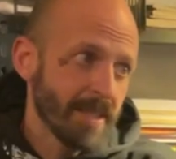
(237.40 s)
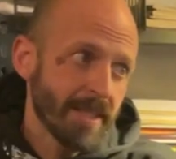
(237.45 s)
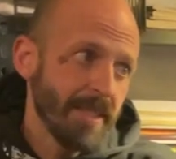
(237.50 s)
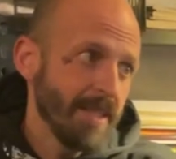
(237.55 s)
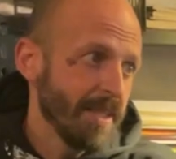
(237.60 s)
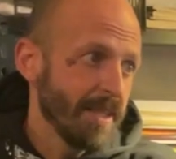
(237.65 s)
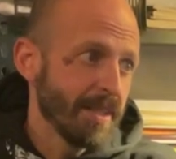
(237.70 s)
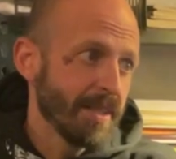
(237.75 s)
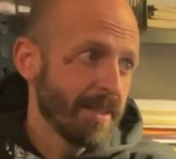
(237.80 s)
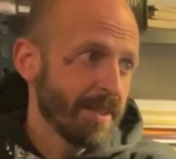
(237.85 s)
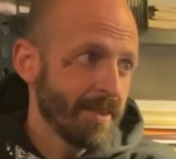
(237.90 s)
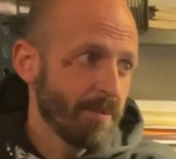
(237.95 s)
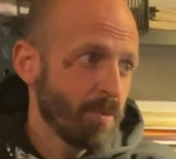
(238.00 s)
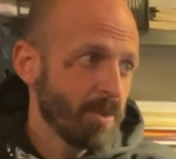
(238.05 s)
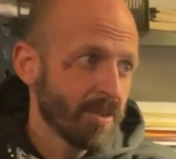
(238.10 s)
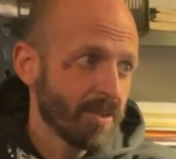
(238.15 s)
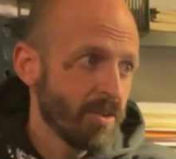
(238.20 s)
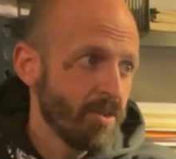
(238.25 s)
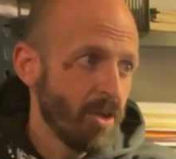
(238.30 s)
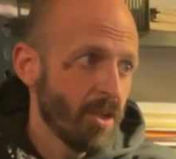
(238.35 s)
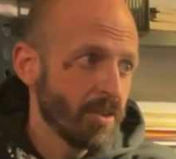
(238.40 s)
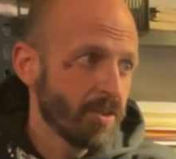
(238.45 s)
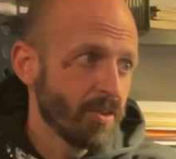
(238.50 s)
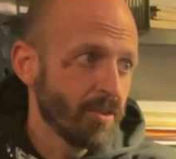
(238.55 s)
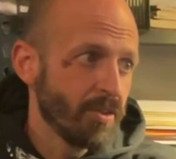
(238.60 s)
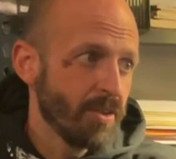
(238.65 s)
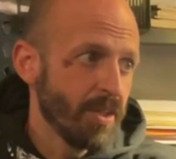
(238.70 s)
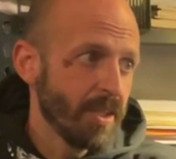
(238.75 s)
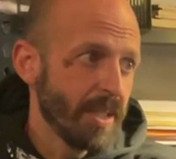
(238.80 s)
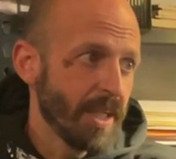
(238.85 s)
here. It was not
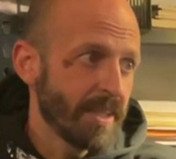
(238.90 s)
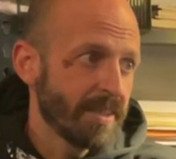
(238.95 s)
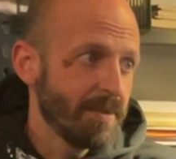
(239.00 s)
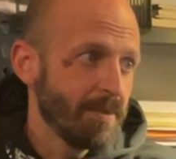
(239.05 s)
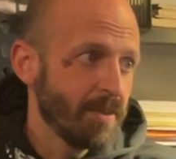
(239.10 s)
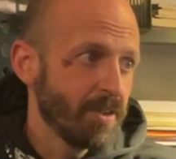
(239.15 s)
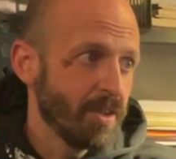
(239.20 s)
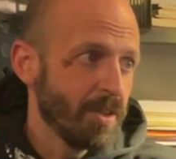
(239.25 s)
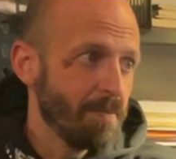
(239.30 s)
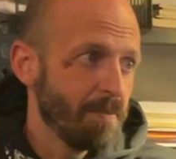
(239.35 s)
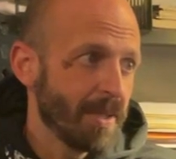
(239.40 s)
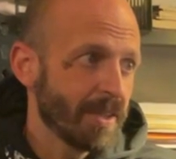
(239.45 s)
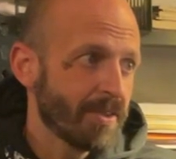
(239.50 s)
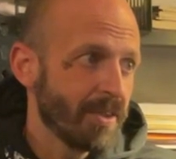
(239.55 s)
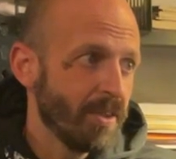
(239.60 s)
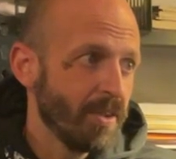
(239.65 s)
on the exhibition in Barcelona.